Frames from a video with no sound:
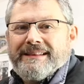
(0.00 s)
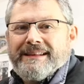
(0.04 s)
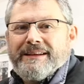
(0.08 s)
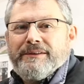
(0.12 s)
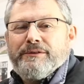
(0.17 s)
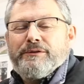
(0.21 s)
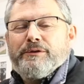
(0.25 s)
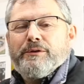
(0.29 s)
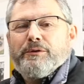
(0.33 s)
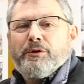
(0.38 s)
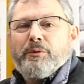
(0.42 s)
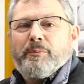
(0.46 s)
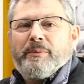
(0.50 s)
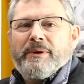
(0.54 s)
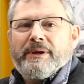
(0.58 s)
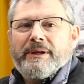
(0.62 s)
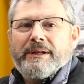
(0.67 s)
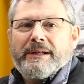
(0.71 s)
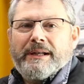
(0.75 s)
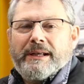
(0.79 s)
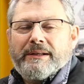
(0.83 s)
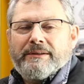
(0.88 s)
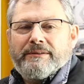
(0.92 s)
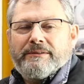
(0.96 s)
These
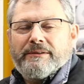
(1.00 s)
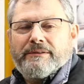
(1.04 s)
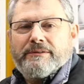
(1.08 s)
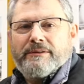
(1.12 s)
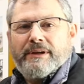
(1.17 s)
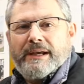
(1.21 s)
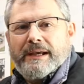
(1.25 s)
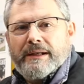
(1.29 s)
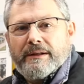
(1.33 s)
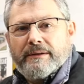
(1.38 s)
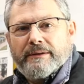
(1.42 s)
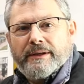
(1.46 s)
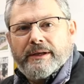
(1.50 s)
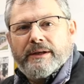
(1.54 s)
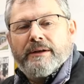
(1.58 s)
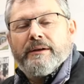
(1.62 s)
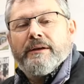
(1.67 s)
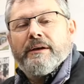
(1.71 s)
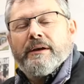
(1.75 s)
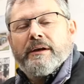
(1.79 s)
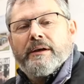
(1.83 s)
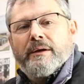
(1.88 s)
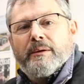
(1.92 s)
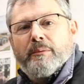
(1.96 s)
European lenses are held in
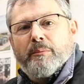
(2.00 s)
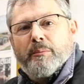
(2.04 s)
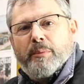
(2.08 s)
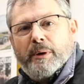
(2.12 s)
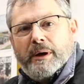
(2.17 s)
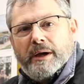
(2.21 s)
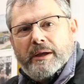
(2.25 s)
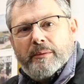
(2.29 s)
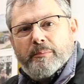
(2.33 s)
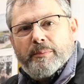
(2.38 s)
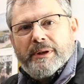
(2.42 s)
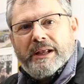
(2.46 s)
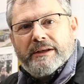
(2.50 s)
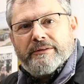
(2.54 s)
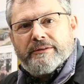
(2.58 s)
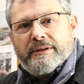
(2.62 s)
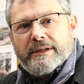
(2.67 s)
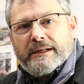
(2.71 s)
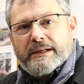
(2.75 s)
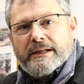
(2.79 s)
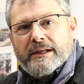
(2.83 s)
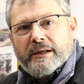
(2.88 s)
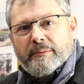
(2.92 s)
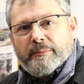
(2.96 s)
by
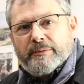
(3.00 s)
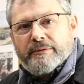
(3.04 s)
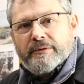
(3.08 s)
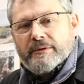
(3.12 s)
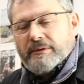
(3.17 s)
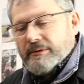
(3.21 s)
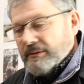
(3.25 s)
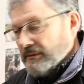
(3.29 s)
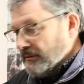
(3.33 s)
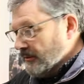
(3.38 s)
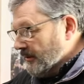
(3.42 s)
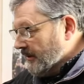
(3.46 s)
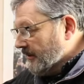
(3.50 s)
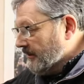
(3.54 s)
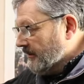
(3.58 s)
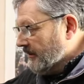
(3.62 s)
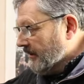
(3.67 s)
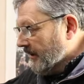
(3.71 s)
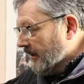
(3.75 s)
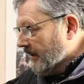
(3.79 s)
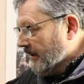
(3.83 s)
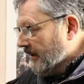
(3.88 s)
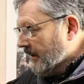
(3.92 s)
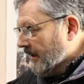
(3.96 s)
plastic clips, which
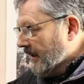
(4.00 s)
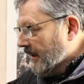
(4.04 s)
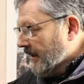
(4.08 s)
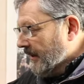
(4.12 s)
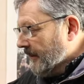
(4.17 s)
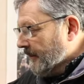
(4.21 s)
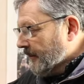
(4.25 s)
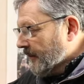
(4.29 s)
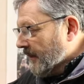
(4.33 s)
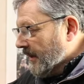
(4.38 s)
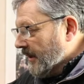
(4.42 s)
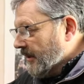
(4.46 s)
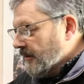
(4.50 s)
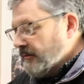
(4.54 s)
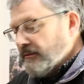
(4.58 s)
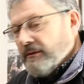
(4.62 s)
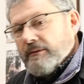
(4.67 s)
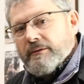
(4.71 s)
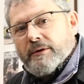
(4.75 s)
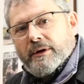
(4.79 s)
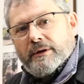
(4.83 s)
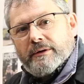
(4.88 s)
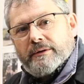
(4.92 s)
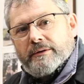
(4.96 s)
uh, if
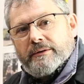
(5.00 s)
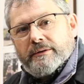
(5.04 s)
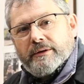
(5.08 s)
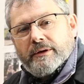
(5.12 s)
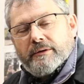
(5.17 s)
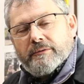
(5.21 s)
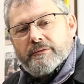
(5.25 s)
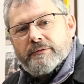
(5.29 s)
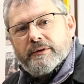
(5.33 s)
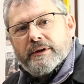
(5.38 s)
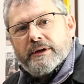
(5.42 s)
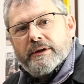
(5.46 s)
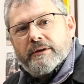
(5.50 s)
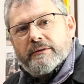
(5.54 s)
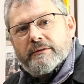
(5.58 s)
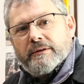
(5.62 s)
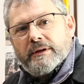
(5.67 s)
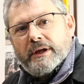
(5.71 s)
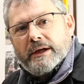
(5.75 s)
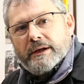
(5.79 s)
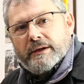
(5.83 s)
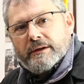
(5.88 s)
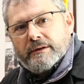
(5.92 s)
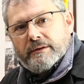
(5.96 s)
you've got uh, fingers like